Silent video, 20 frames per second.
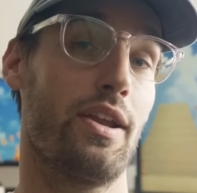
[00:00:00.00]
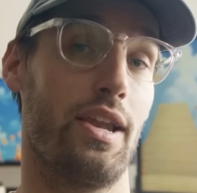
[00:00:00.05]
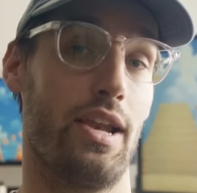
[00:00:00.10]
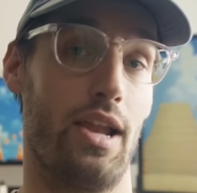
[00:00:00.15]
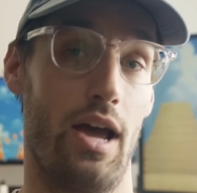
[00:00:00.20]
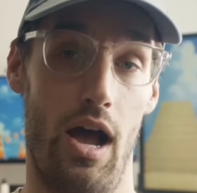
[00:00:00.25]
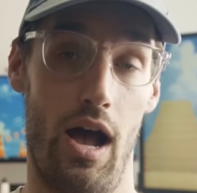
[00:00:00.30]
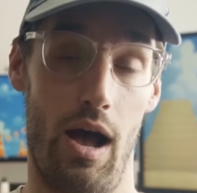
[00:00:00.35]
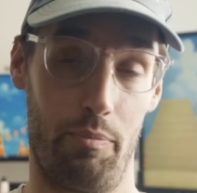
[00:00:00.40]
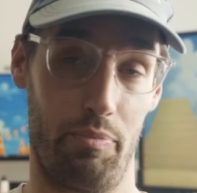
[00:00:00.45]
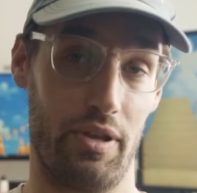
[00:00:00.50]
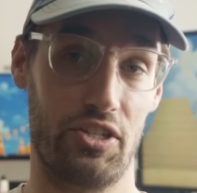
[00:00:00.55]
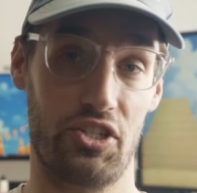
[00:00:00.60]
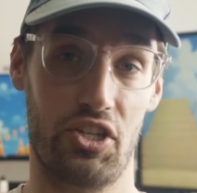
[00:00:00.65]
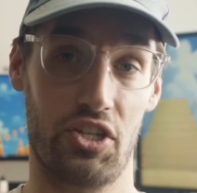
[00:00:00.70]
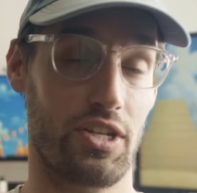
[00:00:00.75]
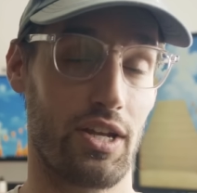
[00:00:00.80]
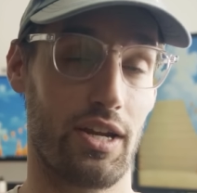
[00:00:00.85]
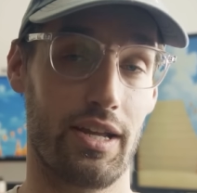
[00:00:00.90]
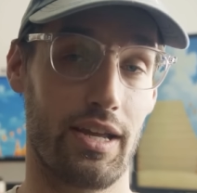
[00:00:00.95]
and up, it's
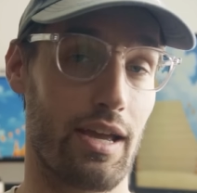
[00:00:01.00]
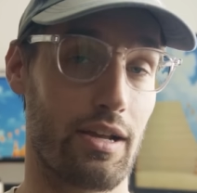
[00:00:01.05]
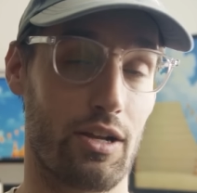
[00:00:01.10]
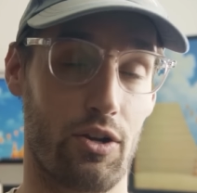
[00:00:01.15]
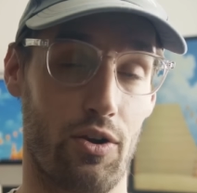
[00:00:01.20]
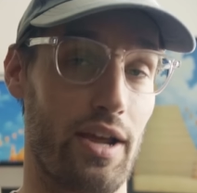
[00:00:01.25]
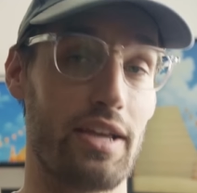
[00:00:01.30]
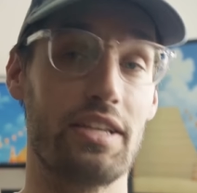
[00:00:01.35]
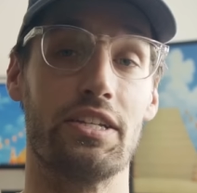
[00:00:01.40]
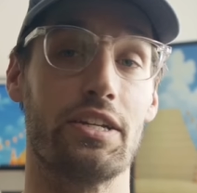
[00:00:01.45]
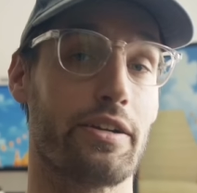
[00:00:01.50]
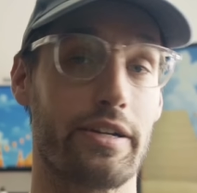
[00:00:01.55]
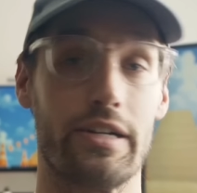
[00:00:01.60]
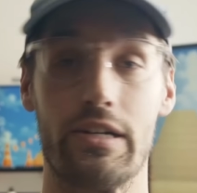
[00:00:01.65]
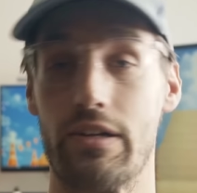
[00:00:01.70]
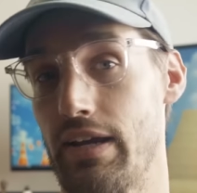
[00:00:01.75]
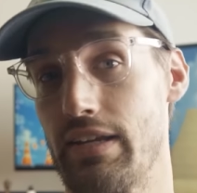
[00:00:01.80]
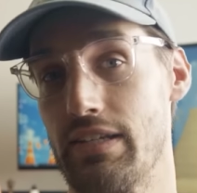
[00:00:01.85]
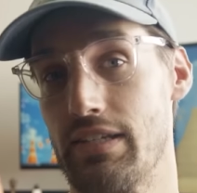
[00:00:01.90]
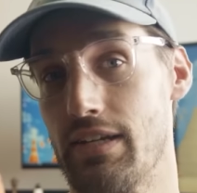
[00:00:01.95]
just gonna get crazier and
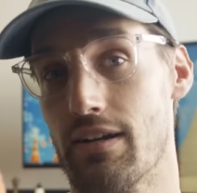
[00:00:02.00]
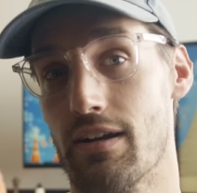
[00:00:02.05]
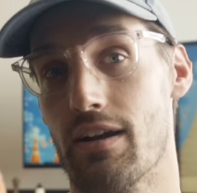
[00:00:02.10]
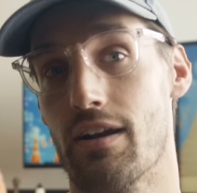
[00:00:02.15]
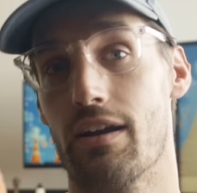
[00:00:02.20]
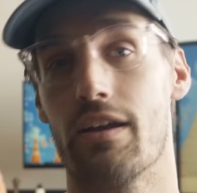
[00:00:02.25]
crazier.